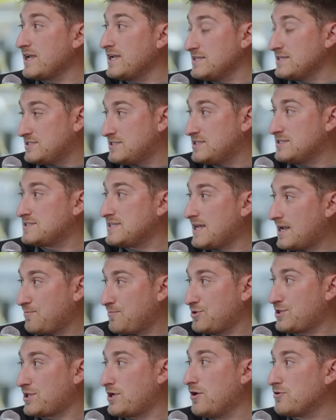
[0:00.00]
is the setup
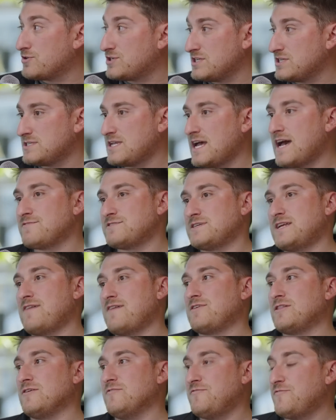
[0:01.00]
with the coaching staffs and
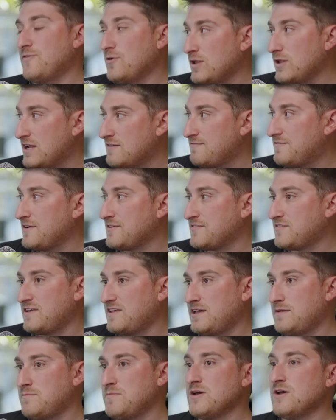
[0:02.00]
having the full NFL
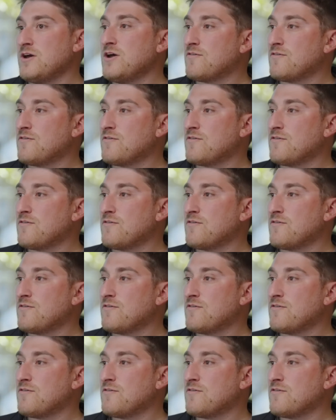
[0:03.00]
team